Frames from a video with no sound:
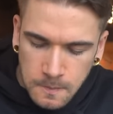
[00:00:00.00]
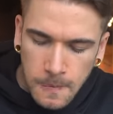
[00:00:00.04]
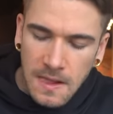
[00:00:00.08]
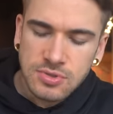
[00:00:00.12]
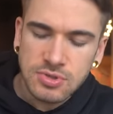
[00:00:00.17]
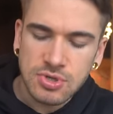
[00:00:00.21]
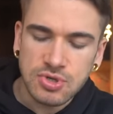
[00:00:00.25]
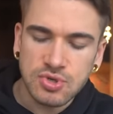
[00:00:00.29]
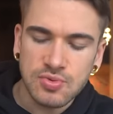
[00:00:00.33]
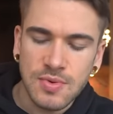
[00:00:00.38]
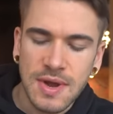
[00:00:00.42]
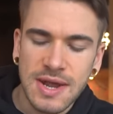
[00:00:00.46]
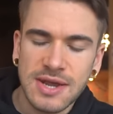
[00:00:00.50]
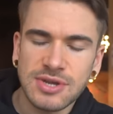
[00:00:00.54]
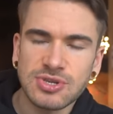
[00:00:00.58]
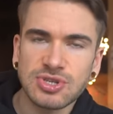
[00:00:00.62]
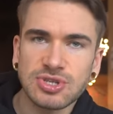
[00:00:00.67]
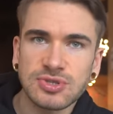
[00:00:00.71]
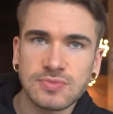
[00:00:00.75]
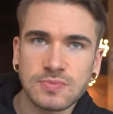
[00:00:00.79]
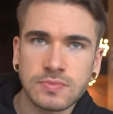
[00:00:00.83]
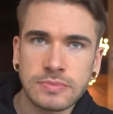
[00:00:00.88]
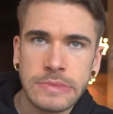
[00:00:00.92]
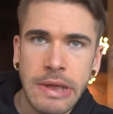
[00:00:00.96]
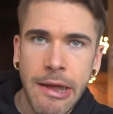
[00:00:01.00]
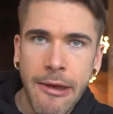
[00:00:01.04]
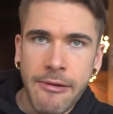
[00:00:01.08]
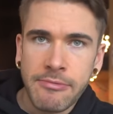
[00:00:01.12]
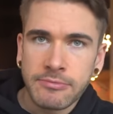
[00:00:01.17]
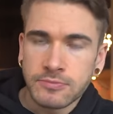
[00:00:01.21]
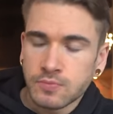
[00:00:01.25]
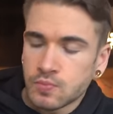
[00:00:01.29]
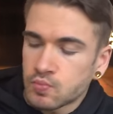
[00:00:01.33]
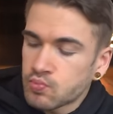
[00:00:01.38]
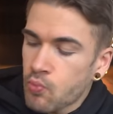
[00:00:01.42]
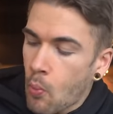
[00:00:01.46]
It's rice,
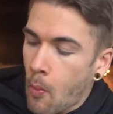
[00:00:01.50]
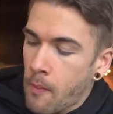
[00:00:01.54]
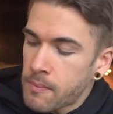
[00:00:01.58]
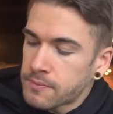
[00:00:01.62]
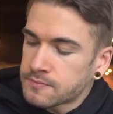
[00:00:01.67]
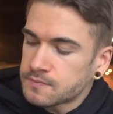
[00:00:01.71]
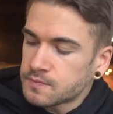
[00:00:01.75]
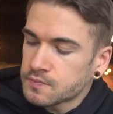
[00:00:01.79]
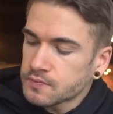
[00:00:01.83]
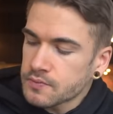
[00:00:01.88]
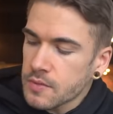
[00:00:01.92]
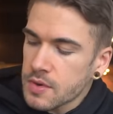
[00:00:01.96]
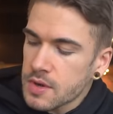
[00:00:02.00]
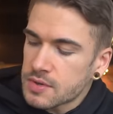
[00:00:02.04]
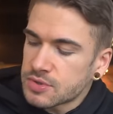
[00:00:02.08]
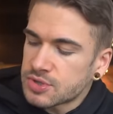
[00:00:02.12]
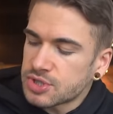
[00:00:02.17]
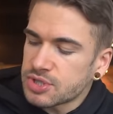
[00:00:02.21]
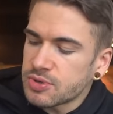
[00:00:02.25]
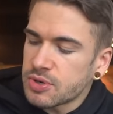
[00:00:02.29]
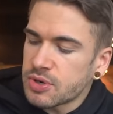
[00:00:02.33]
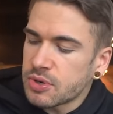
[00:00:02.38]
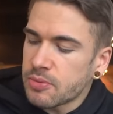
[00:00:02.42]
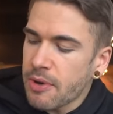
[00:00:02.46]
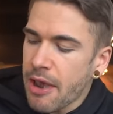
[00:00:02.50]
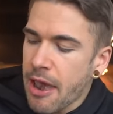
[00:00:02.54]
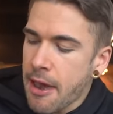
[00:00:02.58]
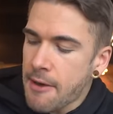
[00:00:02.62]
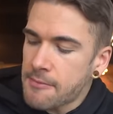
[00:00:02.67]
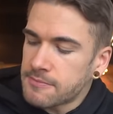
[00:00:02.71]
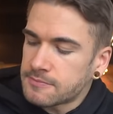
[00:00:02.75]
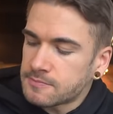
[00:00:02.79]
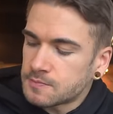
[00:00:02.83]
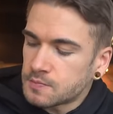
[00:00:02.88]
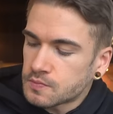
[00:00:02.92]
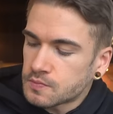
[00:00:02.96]
seaweed wrap,